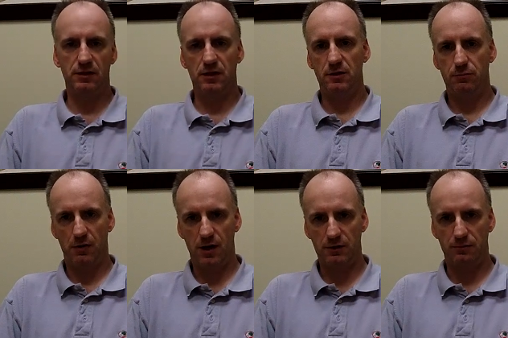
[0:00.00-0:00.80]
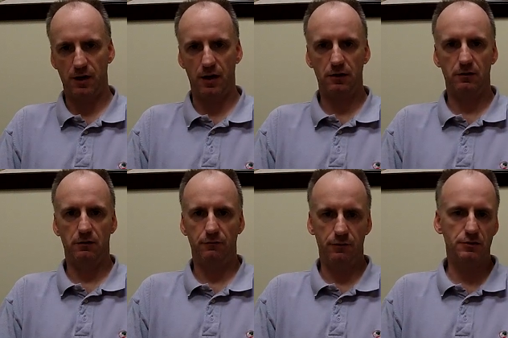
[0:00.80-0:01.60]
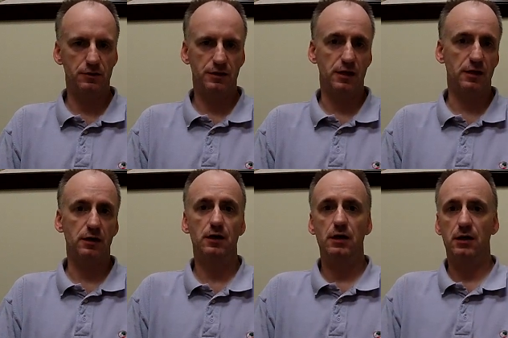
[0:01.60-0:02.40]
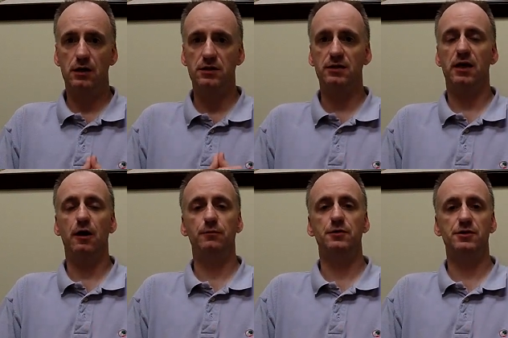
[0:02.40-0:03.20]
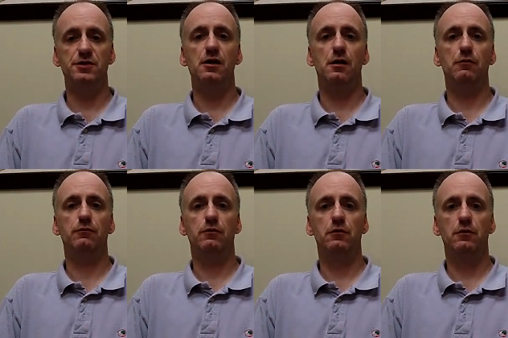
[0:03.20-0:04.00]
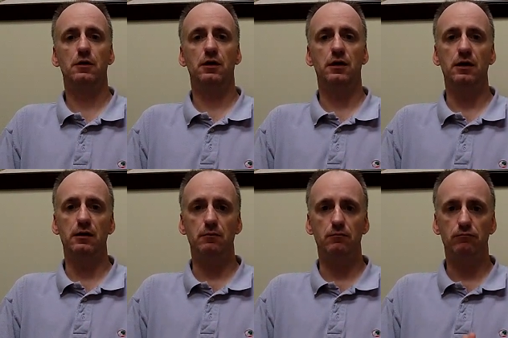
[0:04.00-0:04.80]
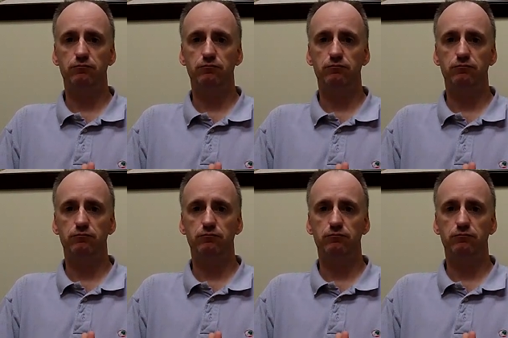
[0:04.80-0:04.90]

tenant prospect and future tenant is to help yourself in